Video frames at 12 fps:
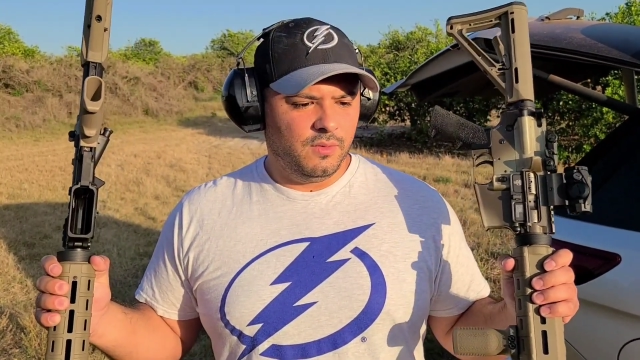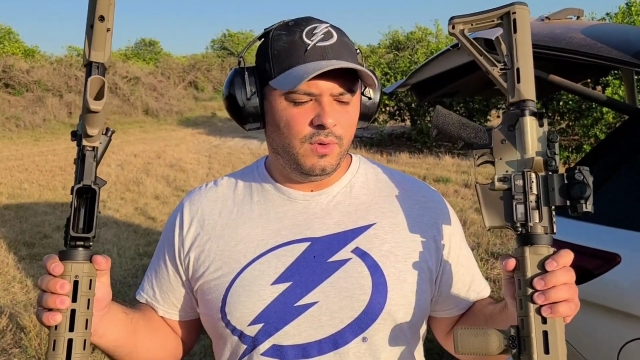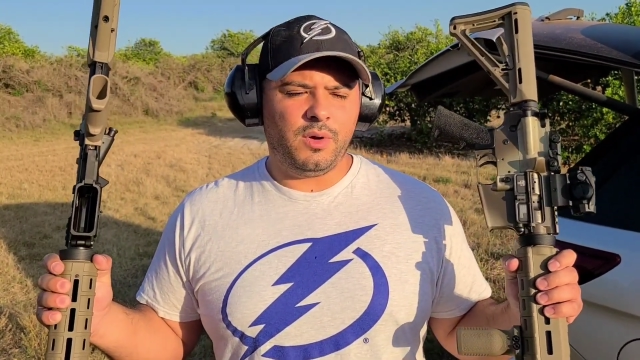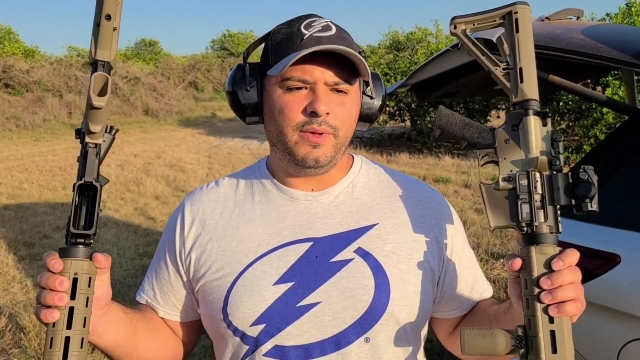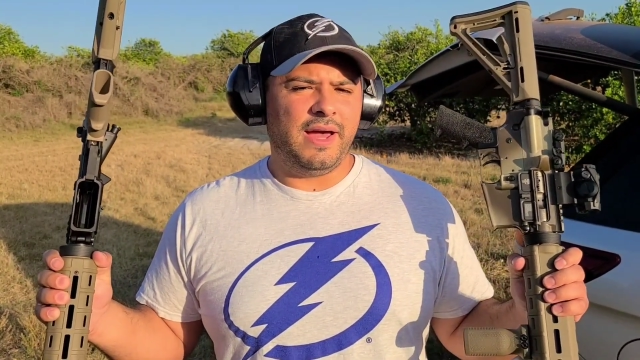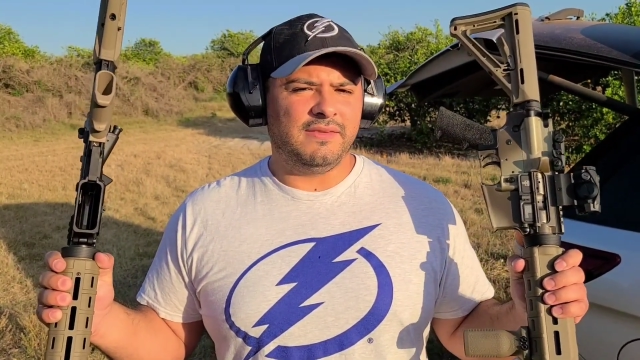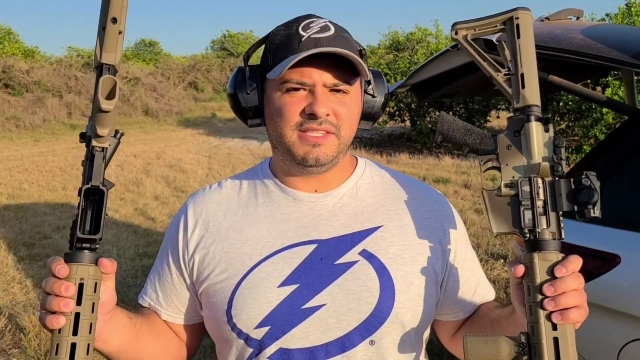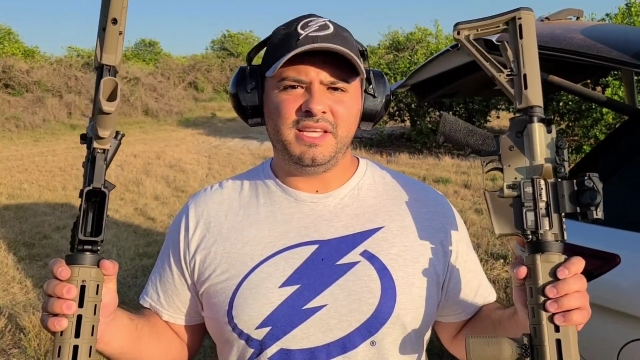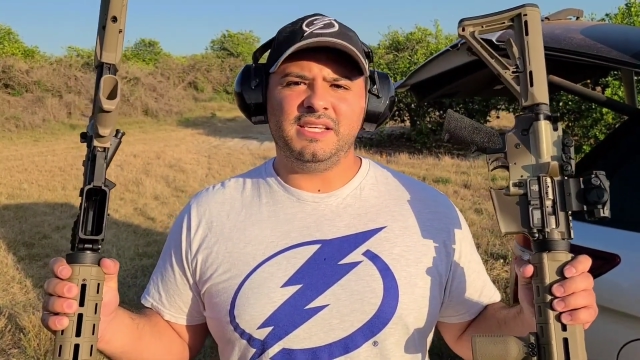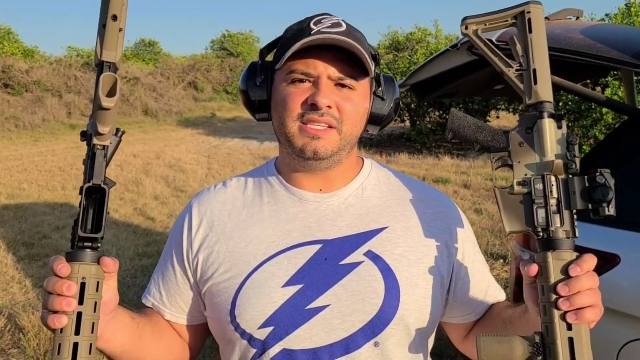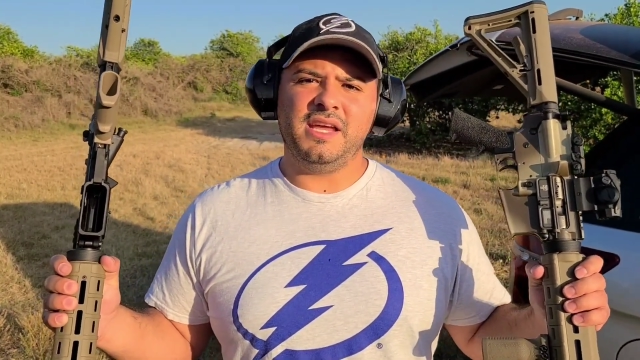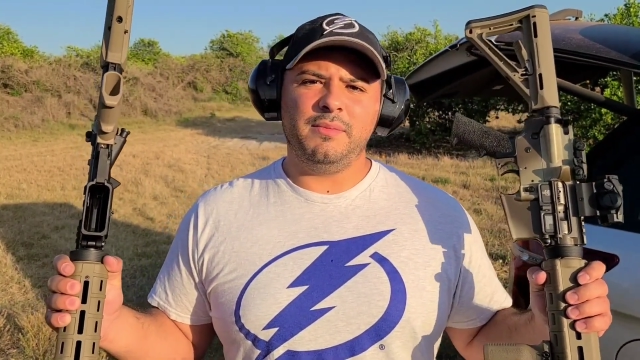what do we have,
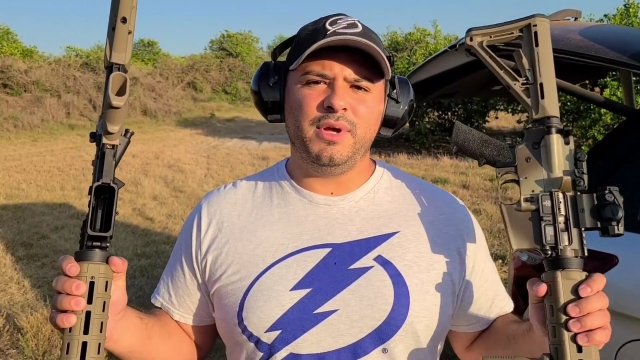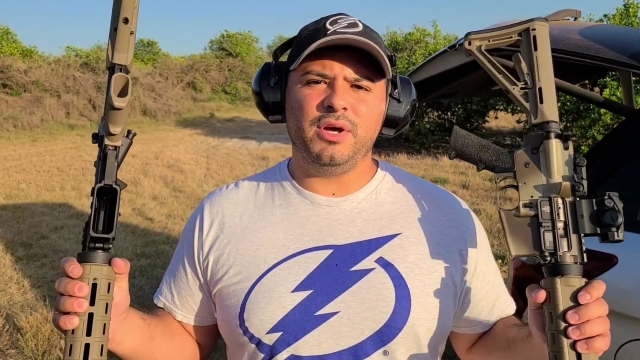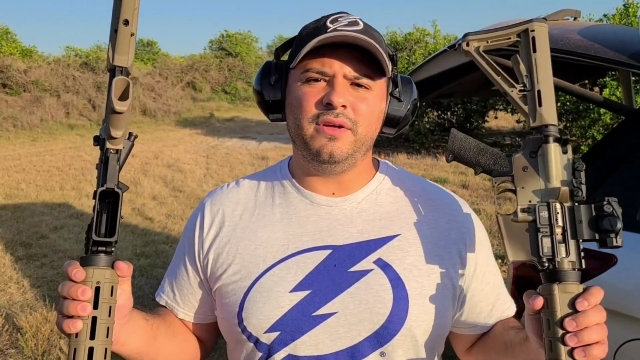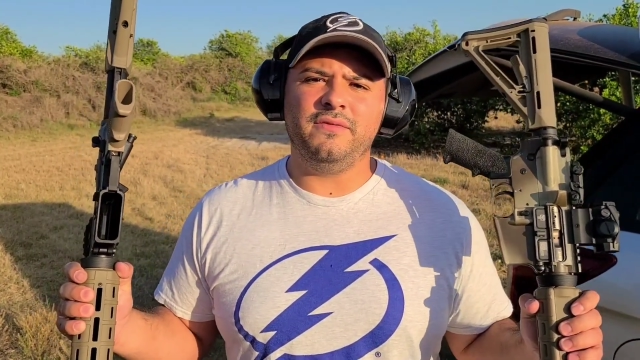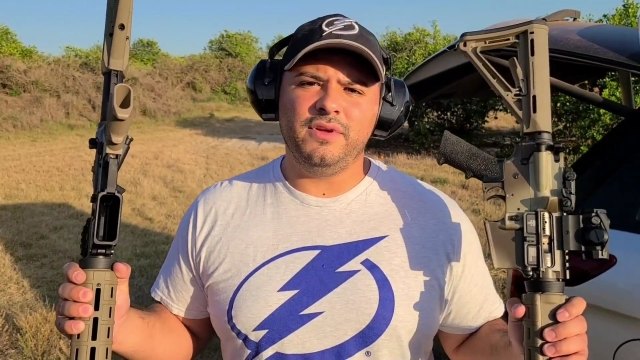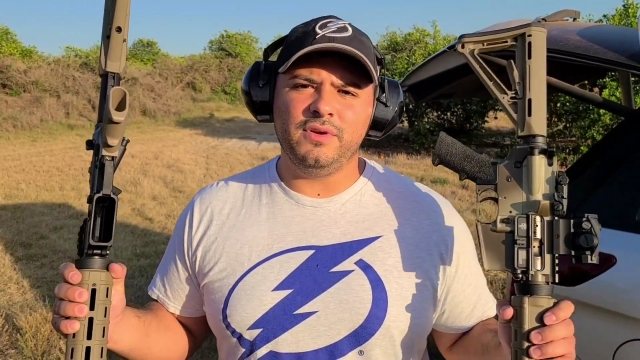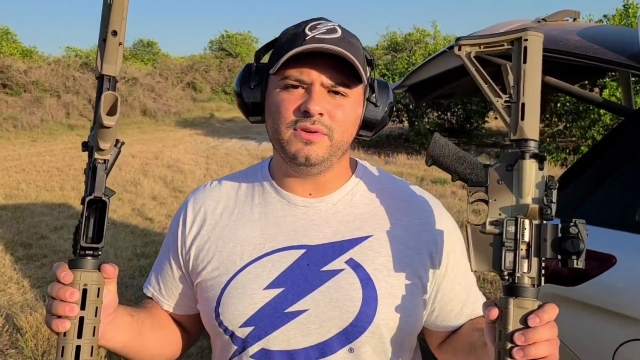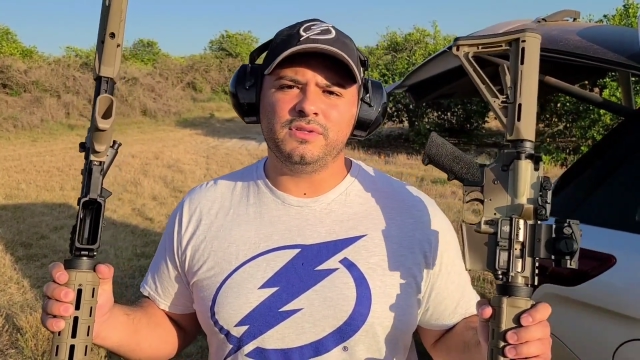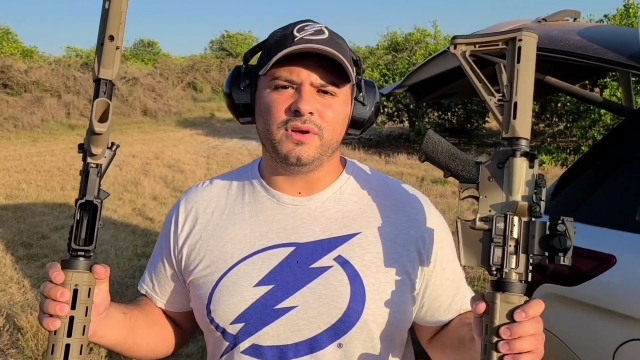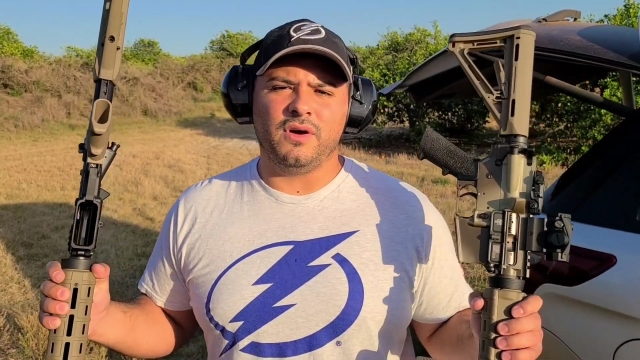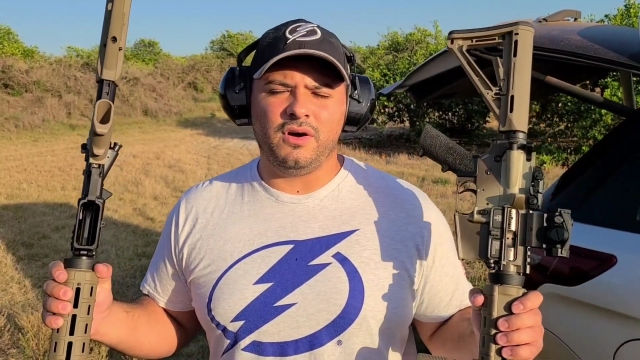16 million views